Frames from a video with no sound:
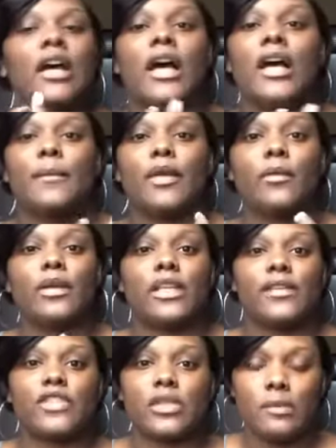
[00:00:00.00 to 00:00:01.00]
Um, and we
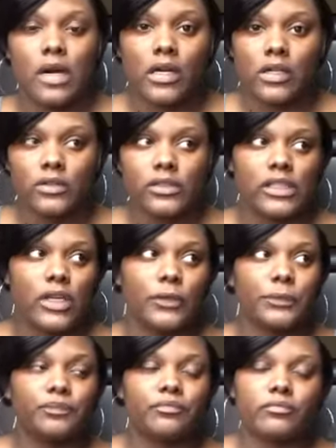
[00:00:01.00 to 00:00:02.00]
leave tomorrow. So